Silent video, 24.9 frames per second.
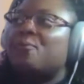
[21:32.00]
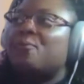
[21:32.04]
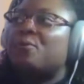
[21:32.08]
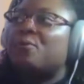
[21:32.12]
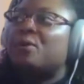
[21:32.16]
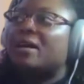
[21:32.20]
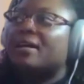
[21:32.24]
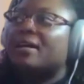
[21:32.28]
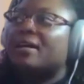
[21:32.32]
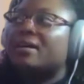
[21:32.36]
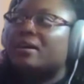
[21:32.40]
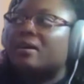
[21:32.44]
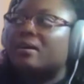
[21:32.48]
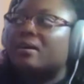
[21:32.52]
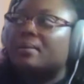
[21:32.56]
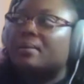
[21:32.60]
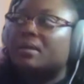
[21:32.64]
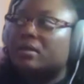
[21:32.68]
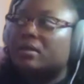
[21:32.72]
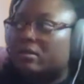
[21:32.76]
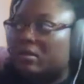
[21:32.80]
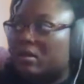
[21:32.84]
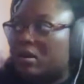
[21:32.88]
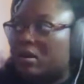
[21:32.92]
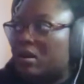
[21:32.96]
And what I come
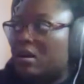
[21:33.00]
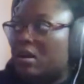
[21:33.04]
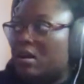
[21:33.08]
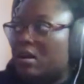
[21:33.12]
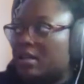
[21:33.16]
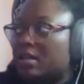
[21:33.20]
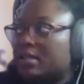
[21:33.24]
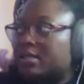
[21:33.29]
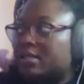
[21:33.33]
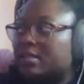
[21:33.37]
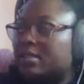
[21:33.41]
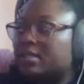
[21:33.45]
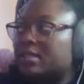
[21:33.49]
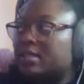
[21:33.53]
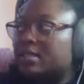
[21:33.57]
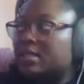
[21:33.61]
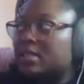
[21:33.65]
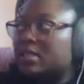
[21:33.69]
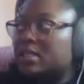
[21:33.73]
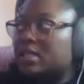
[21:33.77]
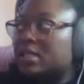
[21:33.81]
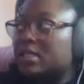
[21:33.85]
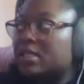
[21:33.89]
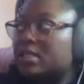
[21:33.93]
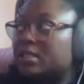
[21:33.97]
across
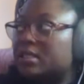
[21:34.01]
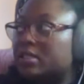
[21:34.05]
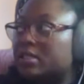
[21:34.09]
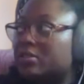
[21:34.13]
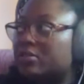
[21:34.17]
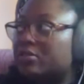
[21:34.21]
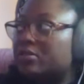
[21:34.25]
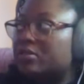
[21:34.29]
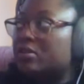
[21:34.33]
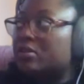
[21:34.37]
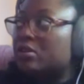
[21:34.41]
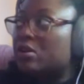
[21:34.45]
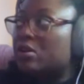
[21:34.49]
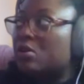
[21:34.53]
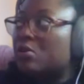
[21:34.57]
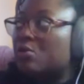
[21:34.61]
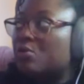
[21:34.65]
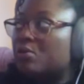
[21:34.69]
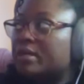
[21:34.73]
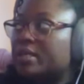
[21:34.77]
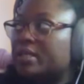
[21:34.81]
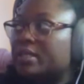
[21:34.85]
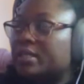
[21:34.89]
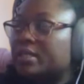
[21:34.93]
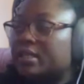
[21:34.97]
is there's
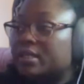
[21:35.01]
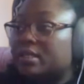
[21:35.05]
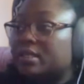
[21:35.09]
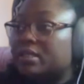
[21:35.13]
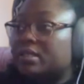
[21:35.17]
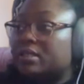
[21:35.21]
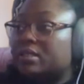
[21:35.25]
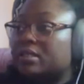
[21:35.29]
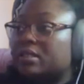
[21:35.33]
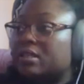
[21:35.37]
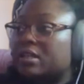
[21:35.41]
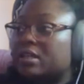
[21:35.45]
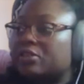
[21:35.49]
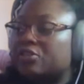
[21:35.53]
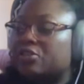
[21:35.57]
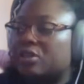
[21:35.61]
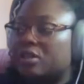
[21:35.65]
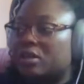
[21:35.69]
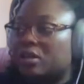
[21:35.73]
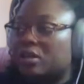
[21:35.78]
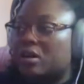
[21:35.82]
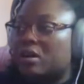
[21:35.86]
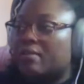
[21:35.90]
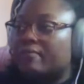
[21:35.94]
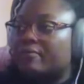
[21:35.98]
always this
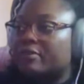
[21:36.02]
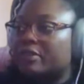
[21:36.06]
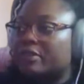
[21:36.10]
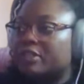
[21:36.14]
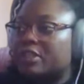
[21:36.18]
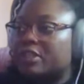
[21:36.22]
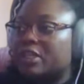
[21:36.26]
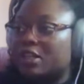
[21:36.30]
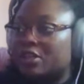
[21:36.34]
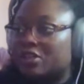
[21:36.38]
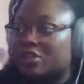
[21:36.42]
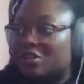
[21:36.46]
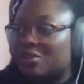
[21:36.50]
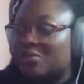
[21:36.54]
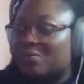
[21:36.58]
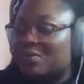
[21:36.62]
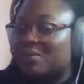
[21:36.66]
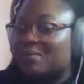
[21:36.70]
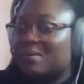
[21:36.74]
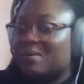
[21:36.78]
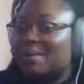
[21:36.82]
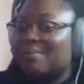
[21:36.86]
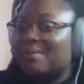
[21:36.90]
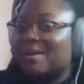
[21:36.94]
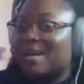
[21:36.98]
discussion and conversation
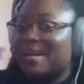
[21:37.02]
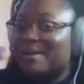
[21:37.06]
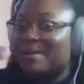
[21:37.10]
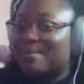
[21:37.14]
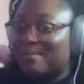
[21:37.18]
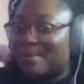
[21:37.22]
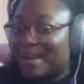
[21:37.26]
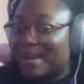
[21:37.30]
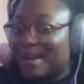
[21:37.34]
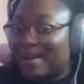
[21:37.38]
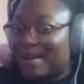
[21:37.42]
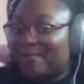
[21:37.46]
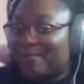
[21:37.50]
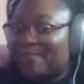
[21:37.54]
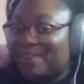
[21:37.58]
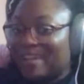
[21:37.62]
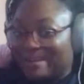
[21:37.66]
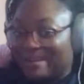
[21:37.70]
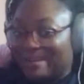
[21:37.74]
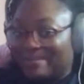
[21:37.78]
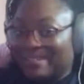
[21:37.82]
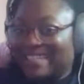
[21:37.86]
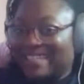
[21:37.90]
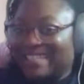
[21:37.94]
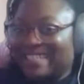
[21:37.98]
with my Black and Brown
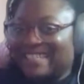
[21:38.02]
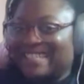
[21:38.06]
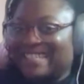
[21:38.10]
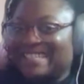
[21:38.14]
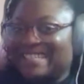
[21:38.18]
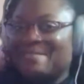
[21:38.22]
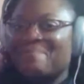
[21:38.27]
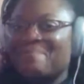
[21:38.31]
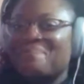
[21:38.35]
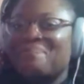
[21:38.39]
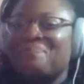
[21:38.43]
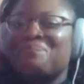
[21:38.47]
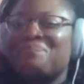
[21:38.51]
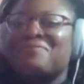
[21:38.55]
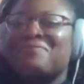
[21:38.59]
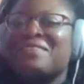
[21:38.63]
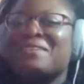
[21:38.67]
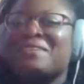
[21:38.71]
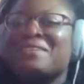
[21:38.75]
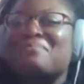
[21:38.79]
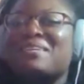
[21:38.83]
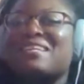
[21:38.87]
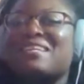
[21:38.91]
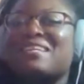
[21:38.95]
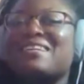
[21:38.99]
families
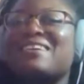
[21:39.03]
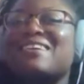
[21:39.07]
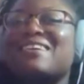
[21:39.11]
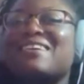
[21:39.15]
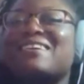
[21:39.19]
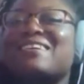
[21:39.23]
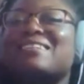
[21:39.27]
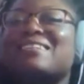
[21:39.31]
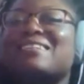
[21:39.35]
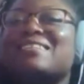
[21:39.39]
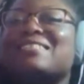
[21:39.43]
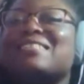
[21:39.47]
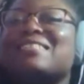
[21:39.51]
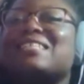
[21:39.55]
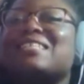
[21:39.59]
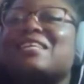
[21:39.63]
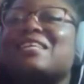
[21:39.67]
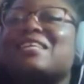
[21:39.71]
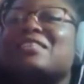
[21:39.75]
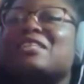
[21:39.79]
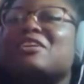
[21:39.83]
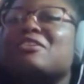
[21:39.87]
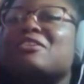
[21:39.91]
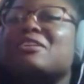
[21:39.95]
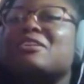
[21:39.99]
because
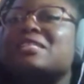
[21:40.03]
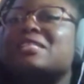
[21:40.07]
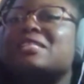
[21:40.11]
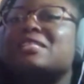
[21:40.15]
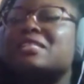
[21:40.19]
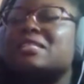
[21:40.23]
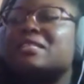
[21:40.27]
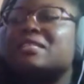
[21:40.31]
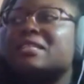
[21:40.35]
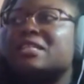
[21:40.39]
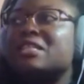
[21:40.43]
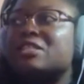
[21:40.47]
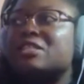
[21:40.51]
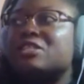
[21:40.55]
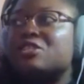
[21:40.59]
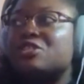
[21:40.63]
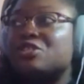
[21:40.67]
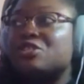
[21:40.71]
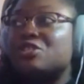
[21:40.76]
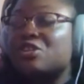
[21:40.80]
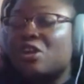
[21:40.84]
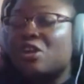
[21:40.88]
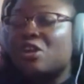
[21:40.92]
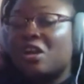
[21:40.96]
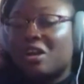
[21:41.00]
there is this
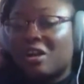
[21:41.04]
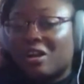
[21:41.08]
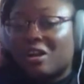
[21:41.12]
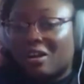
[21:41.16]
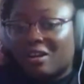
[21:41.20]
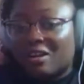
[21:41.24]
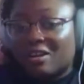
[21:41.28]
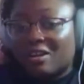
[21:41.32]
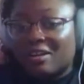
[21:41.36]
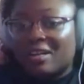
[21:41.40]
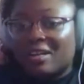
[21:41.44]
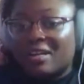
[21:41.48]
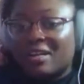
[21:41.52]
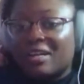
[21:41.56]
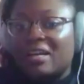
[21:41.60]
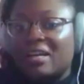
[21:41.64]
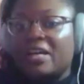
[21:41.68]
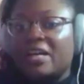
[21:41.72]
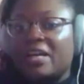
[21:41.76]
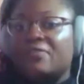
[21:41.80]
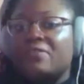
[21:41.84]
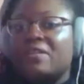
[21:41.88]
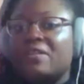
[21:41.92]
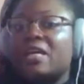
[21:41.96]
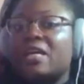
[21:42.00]
concern
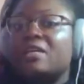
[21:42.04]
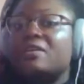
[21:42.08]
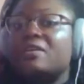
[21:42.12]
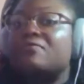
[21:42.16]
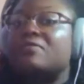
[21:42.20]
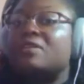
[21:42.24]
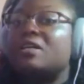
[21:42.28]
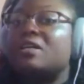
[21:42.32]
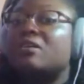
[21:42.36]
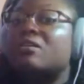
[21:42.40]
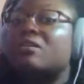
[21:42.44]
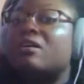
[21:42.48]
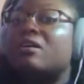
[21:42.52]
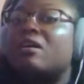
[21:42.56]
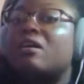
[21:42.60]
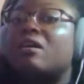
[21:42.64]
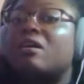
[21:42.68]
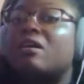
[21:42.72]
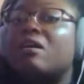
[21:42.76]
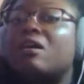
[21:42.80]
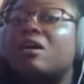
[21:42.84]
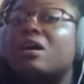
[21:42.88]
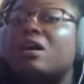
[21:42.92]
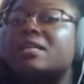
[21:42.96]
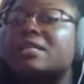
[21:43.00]
that if they're
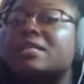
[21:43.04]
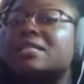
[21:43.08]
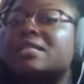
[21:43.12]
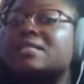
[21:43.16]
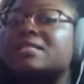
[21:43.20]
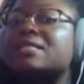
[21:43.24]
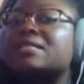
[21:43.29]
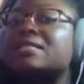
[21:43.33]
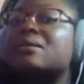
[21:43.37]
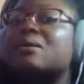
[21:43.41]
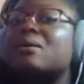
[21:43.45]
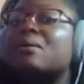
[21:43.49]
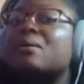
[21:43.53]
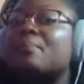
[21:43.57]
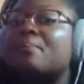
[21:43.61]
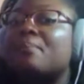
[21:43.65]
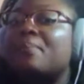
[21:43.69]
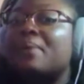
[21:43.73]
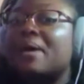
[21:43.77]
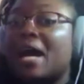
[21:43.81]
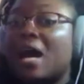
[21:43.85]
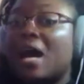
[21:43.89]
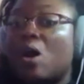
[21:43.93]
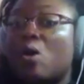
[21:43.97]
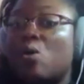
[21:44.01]
honest
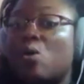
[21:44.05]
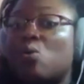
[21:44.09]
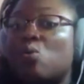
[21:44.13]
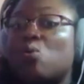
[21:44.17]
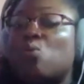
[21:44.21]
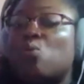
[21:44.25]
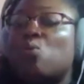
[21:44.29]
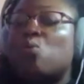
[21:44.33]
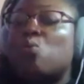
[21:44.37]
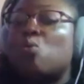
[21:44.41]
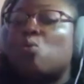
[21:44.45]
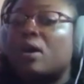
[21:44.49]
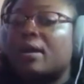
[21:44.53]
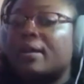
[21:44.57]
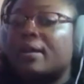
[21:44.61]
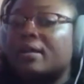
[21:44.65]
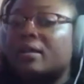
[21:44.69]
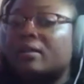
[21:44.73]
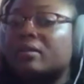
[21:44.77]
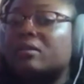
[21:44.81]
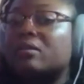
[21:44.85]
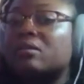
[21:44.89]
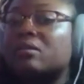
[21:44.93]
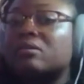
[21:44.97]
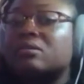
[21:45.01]
about what
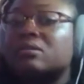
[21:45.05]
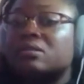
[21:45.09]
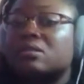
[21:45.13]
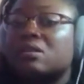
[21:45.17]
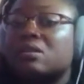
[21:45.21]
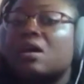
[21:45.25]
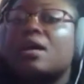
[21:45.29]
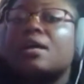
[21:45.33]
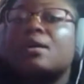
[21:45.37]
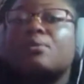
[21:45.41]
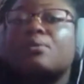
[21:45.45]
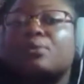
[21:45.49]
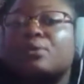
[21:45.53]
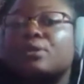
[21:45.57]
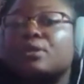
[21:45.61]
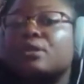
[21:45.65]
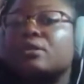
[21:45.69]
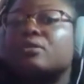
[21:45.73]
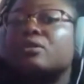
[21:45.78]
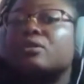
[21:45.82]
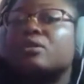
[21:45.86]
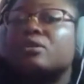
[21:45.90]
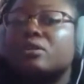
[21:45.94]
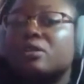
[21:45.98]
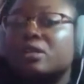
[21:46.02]
it looks like when the
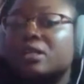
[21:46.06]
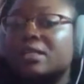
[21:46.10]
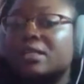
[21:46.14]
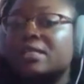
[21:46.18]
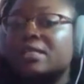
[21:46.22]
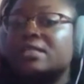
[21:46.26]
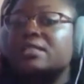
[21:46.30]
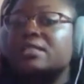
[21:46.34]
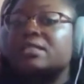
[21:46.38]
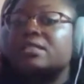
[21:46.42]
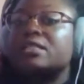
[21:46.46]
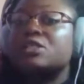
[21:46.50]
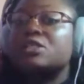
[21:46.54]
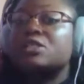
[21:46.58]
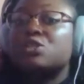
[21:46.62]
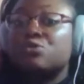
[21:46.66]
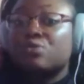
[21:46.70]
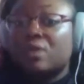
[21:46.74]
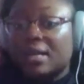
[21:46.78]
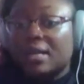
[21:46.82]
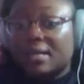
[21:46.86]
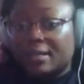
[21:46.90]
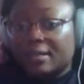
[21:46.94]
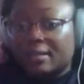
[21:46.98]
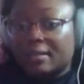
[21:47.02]
learner is
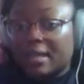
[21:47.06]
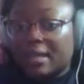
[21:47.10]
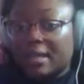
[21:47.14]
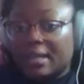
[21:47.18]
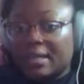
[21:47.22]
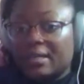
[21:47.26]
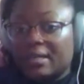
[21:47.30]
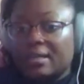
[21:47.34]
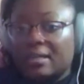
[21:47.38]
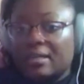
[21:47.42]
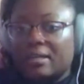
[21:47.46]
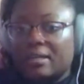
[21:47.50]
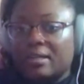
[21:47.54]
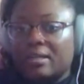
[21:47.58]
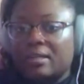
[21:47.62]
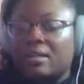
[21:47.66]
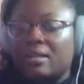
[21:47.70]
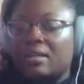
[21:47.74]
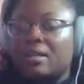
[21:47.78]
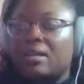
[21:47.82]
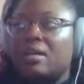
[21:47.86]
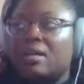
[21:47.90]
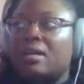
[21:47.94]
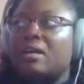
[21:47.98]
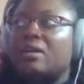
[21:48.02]
dysregulated,
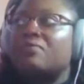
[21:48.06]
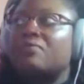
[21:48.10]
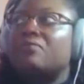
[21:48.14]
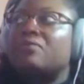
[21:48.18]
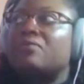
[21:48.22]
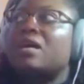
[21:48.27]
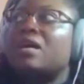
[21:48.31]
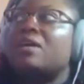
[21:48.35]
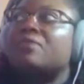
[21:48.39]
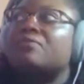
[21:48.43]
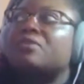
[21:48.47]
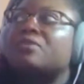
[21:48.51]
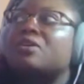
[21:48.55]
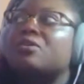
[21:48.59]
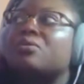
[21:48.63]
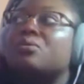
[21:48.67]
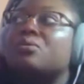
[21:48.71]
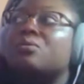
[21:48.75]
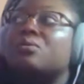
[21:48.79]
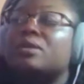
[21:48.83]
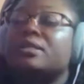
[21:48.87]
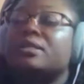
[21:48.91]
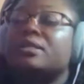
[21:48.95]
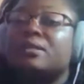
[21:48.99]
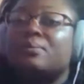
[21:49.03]
that they're
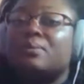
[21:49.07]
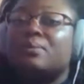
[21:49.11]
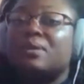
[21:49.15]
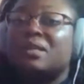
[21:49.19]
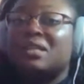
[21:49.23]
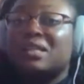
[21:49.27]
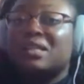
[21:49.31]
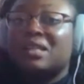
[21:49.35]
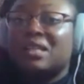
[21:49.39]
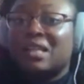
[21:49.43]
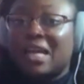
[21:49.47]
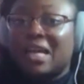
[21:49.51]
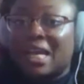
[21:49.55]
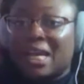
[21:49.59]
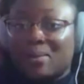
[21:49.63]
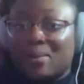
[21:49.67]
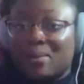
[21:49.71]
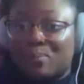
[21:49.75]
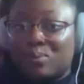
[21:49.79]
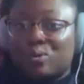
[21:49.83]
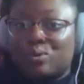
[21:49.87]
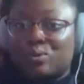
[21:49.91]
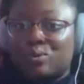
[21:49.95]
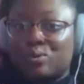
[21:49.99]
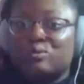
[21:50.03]
going to be
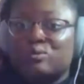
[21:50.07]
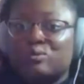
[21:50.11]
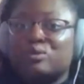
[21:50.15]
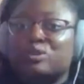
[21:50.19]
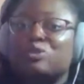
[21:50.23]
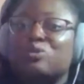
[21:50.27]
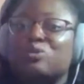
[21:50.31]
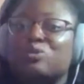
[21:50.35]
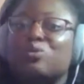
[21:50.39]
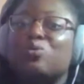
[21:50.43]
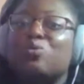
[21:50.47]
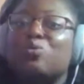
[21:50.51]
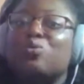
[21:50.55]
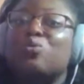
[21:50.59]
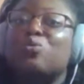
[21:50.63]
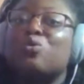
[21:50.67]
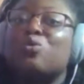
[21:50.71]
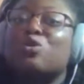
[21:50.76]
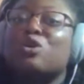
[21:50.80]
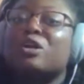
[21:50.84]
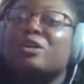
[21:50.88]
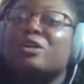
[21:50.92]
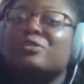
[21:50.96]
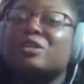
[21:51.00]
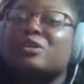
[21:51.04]
labeled
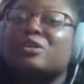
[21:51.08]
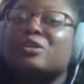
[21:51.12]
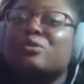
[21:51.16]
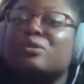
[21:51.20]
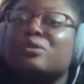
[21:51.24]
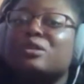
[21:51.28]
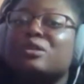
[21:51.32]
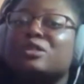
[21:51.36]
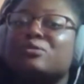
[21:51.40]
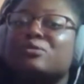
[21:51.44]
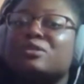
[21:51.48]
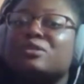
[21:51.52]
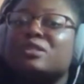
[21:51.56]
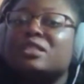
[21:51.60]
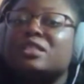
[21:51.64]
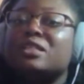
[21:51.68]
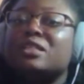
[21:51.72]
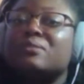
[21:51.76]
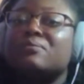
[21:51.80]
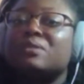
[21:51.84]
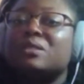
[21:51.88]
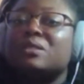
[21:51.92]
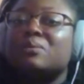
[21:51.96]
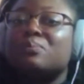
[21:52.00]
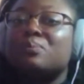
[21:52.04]
or they're going to
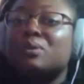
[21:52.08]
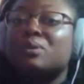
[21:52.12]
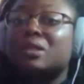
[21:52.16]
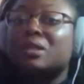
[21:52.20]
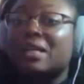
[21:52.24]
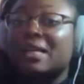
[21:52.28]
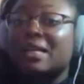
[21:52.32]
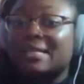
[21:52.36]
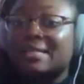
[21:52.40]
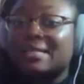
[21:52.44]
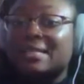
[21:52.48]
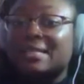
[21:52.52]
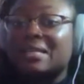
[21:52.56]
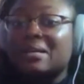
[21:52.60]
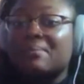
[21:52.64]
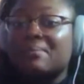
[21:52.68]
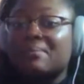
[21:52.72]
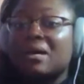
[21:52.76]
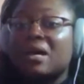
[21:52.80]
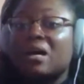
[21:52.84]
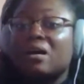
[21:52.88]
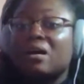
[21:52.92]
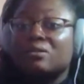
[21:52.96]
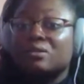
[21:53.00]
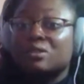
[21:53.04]
attempt to place
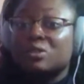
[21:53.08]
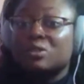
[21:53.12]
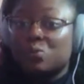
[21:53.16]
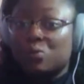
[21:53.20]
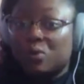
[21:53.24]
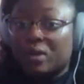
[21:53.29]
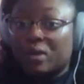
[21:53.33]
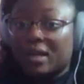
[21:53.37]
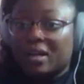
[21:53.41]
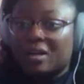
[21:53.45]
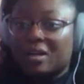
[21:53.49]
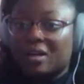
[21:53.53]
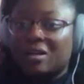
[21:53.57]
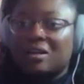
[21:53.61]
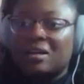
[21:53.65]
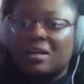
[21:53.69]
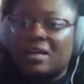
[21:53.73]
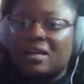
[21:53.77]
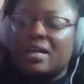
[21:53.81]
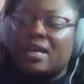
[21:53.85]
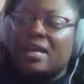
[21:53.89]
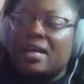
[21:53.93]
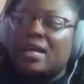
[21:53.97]
them elsewhere.